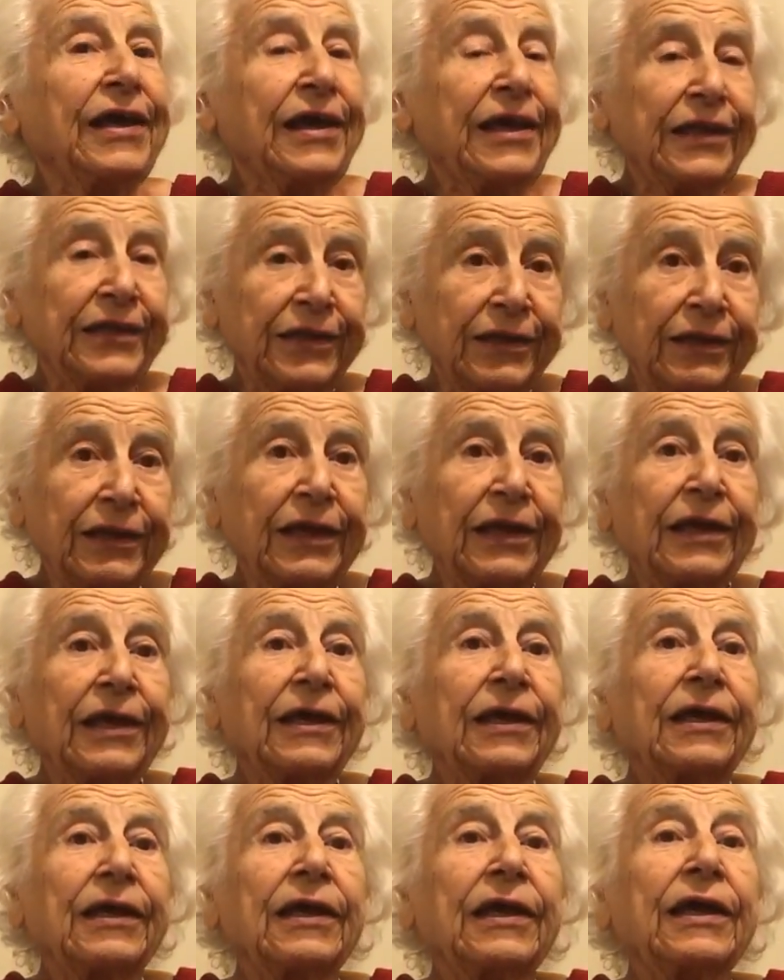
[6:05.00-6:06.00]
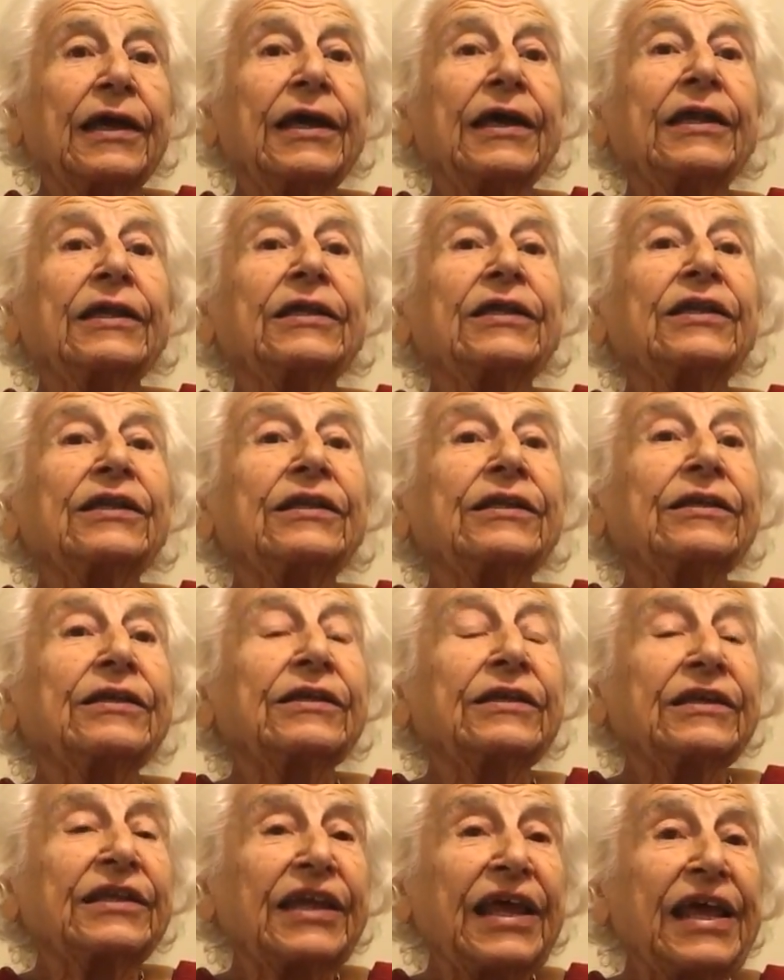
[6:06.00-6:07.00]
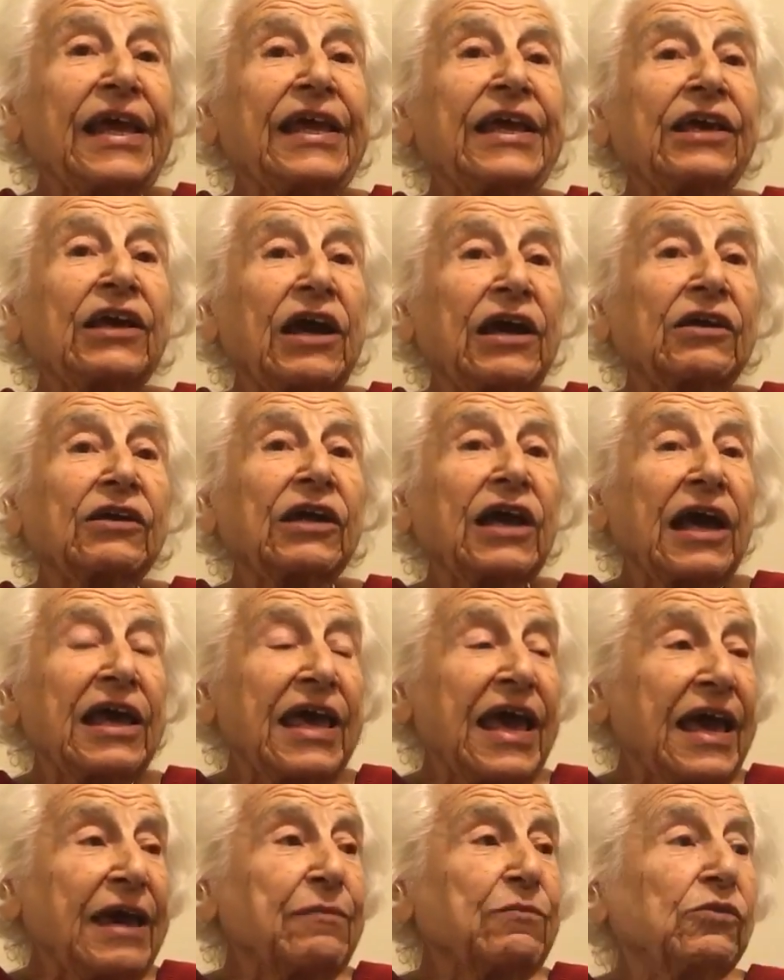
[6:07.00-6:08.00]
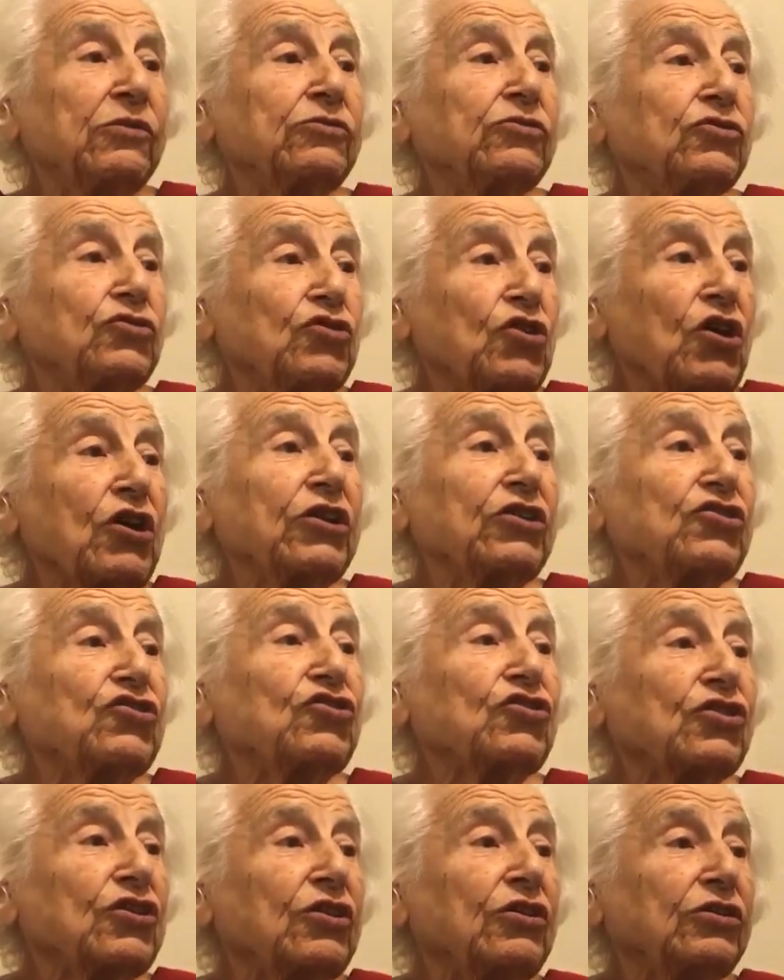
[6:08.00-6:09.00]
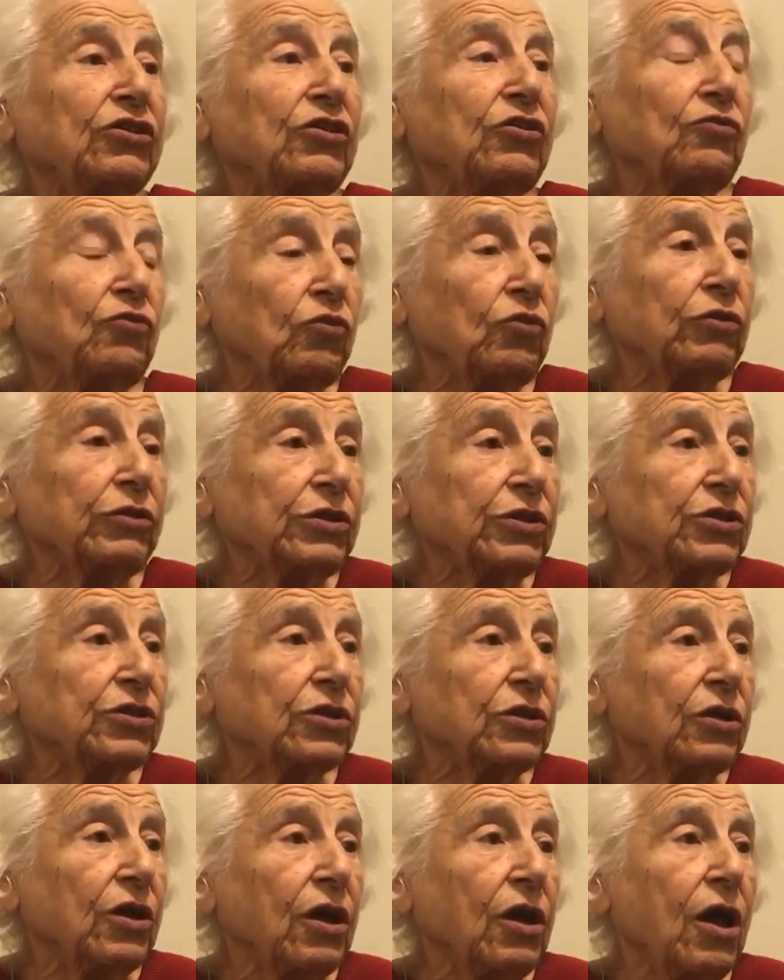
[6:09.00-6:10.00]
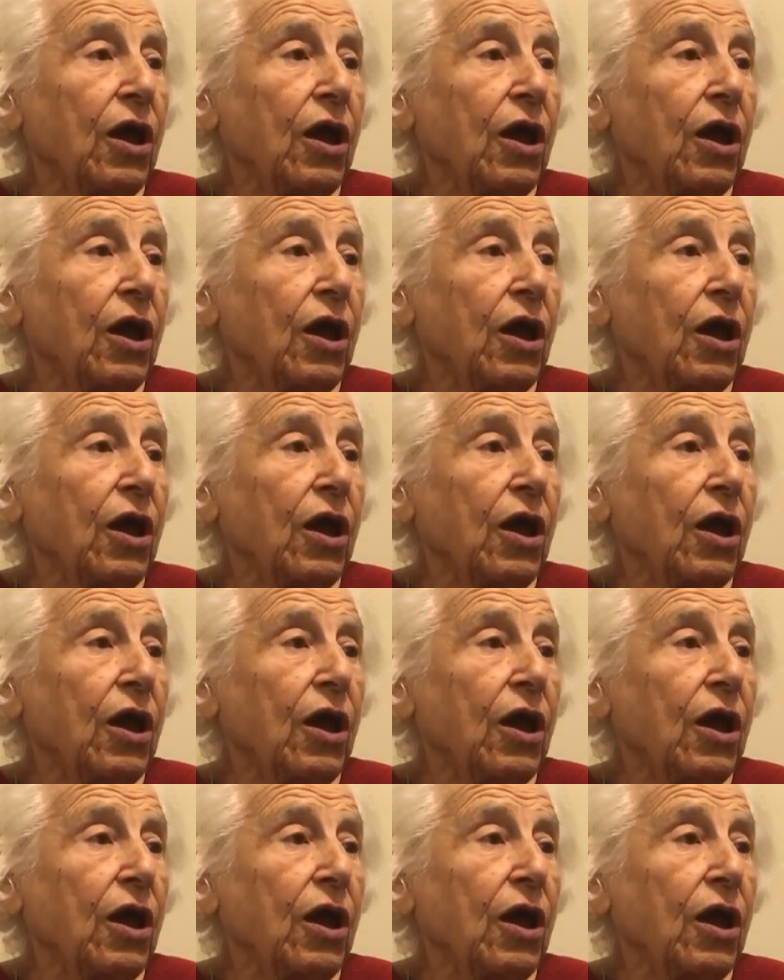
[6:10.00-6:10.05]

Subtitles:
And they came and searched the woods,